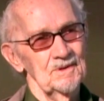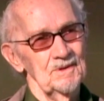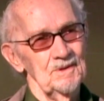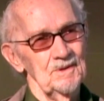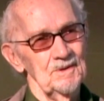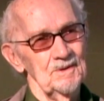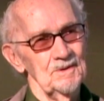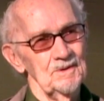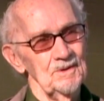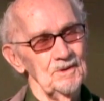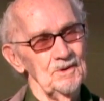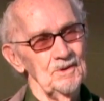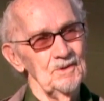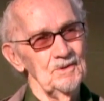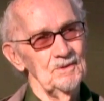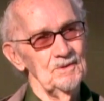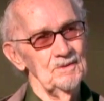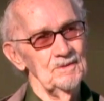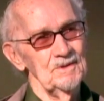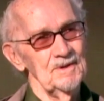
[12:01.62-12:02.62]

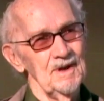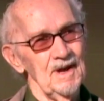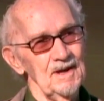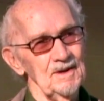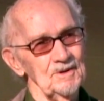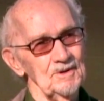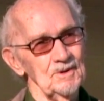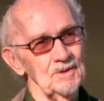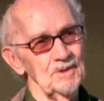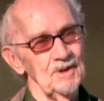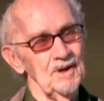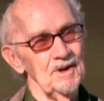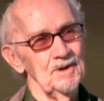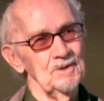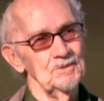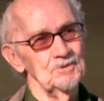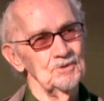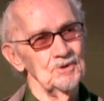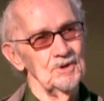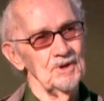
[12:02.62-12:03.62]
You got to
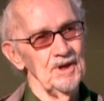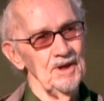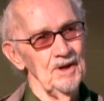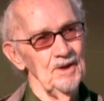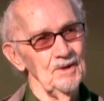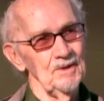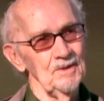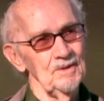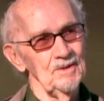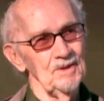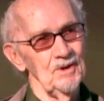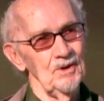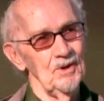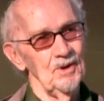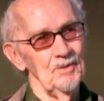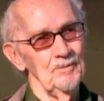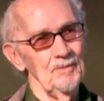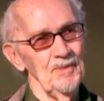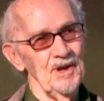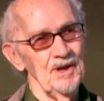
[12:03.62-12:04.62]
learn to kill
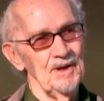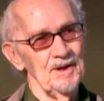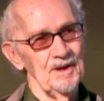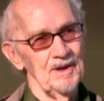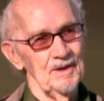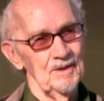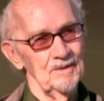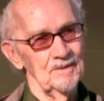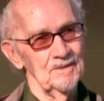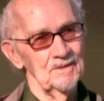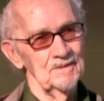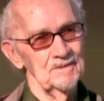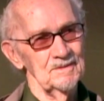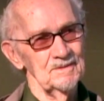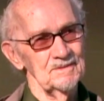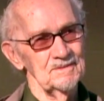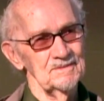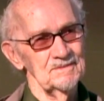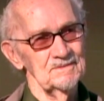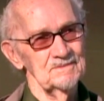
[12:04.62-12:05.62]
or be killed.
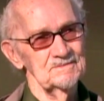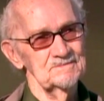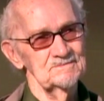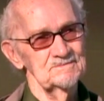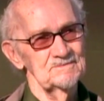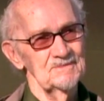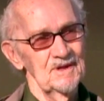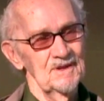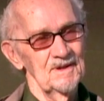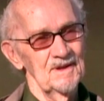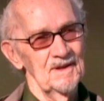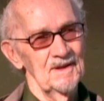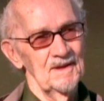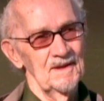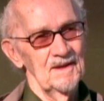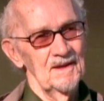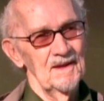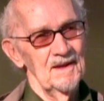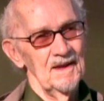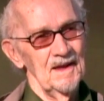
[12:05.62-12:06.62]

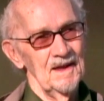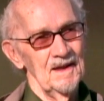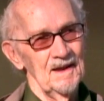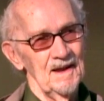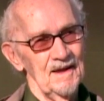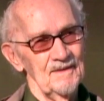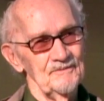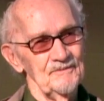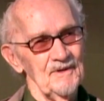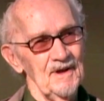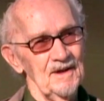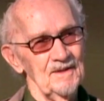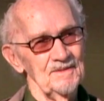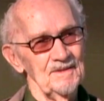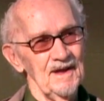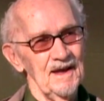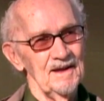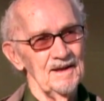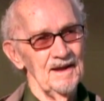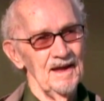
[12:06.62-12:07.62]
And I
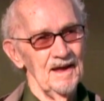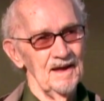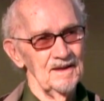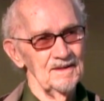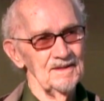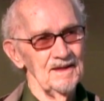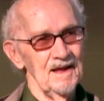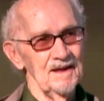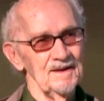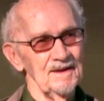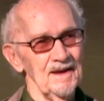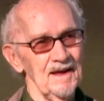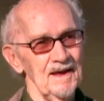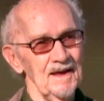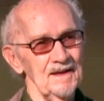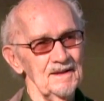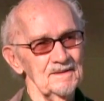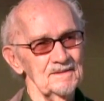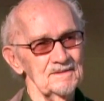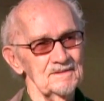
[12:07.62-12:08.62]
found that out that
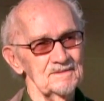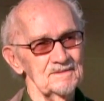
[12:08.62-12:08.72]
night,